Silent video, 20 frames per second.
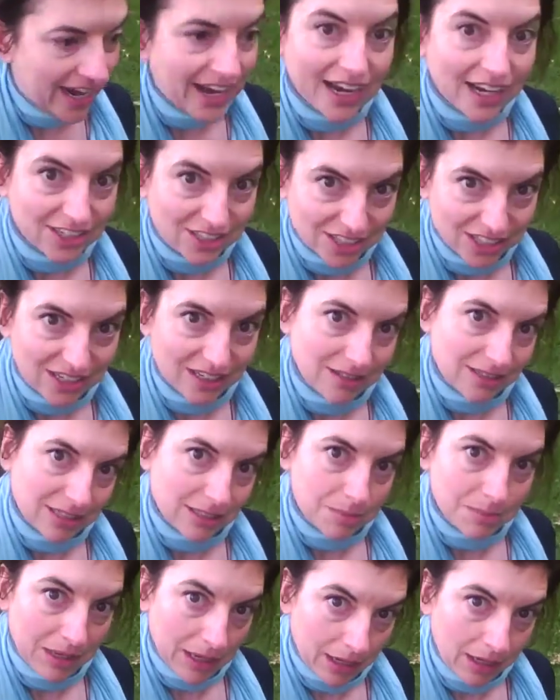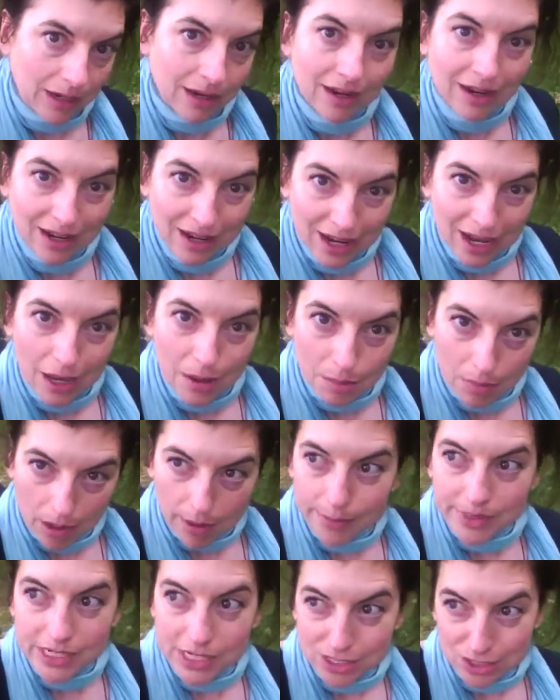actually, just me and
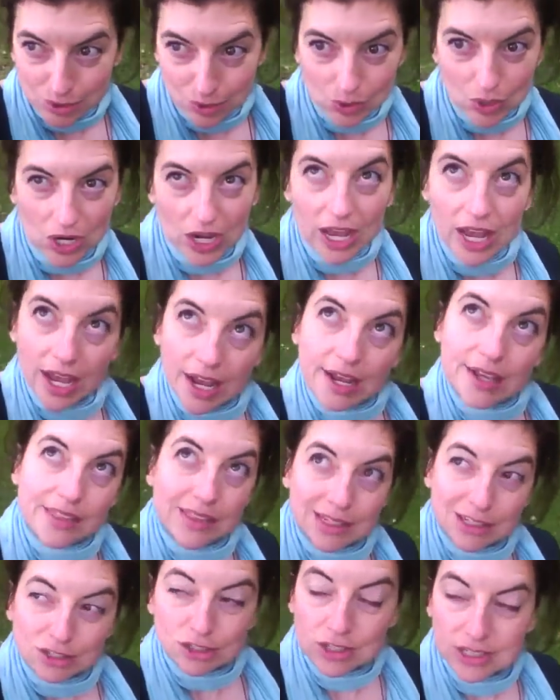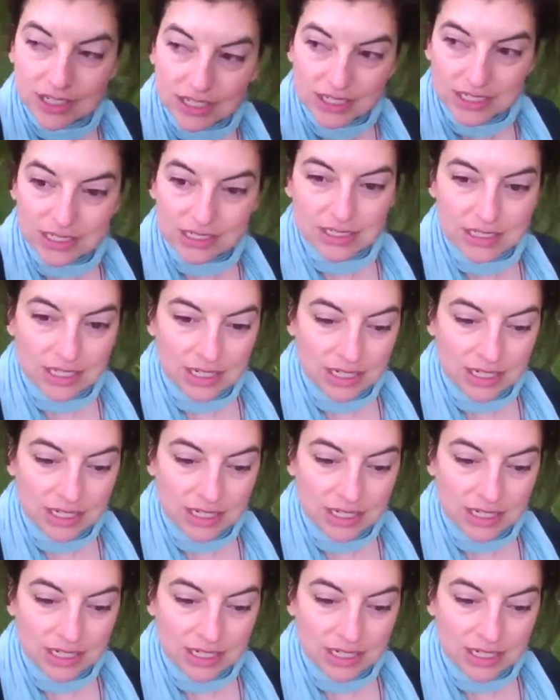Mom and Natura and the trees,